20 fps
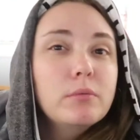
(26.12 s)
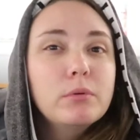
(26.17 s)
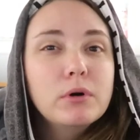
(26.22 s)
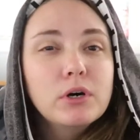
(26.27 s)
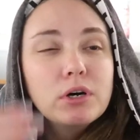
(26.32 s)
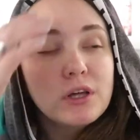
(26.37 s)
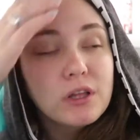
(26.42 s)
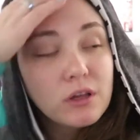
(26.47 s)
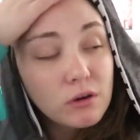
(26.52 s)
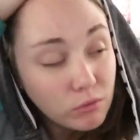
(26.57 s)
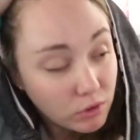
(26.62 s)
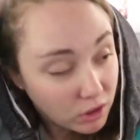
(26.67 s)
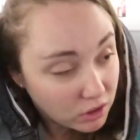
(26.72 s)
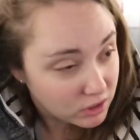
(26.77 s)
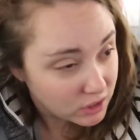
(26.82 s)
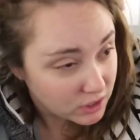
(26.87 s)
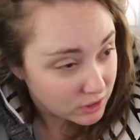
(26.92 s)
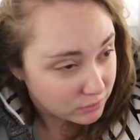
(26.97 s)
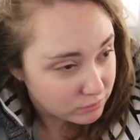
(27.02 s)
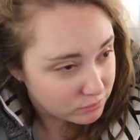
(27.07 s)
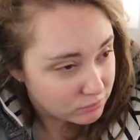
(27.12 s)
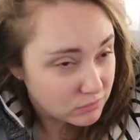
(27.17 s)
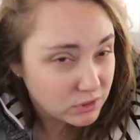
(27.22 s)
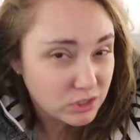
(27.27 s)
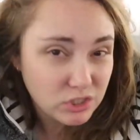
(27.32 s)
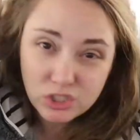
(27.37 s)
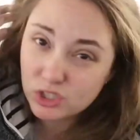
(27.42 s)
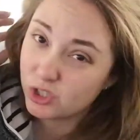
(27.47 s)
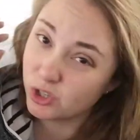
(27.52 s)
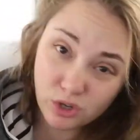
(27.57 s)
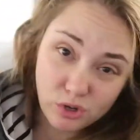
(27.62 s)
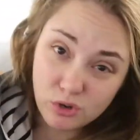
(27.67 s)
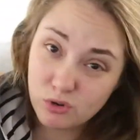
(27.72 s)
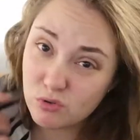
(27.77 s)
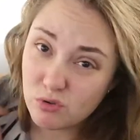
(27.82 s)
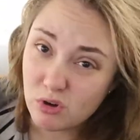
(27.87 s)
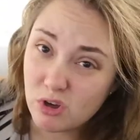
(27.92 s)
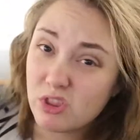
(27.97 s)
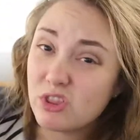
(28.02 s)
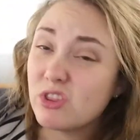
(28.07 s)
Welcome
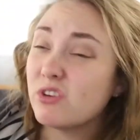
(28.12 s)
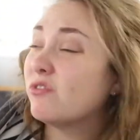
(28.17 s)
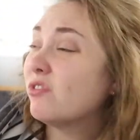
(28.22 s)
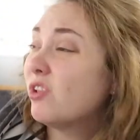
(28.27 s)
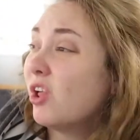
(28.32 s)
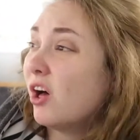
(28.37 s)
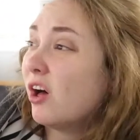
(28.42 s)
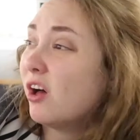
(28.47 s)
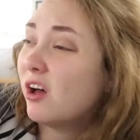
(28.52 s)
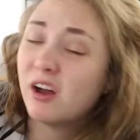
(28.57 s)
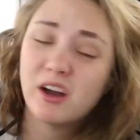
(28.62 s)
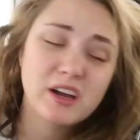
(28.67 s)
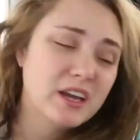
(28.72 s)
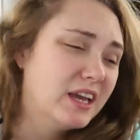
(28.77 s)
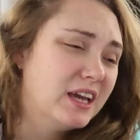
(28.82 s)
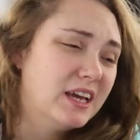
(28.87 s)
to the vlog.